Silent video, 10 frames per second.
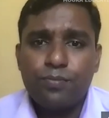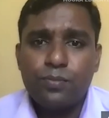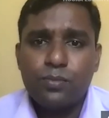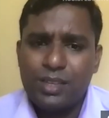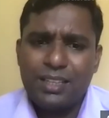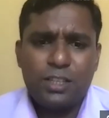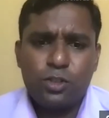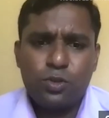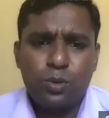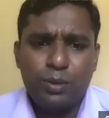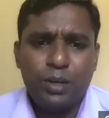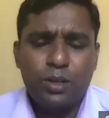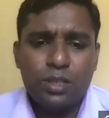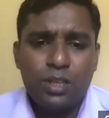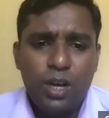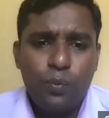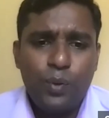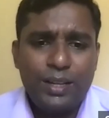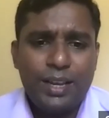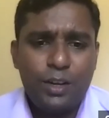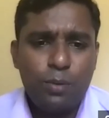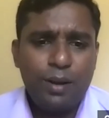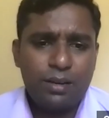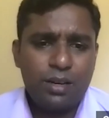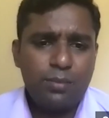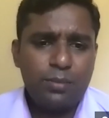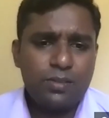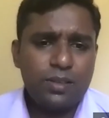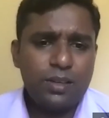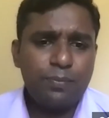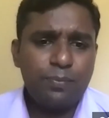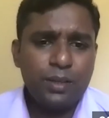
True. because when the material is uh,